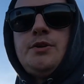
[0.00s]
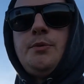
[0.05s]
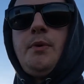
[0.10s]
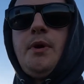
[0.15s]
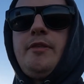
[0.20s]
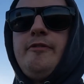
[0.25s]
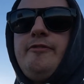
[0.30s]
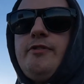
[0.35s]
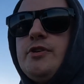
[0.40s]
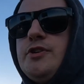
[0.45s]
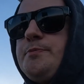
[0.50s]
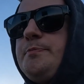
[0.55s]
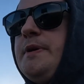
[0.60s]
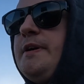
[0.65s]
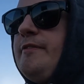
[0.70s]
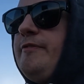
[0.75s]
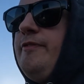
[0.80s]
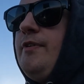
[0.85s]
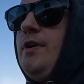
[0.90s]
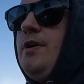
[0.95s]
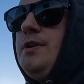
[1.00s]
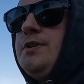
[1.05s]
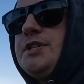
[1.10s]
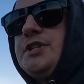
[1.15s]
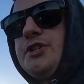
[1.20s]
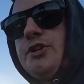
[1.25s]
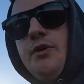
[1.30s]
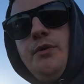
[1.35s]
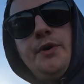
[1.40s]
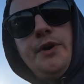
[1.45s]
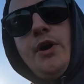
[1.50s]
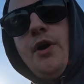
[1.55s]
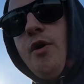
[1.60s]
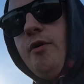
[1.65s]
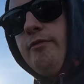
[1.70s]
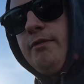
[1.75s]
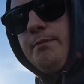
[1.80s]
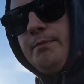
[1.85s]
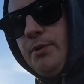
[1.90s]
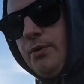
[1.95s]
one of the first pitfalls is going
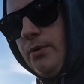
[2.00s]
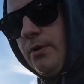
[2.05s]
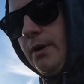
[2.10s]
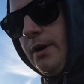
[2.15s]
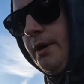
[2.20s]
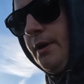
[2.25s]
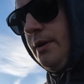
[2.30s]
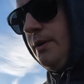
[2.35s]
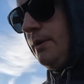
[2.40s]
overboard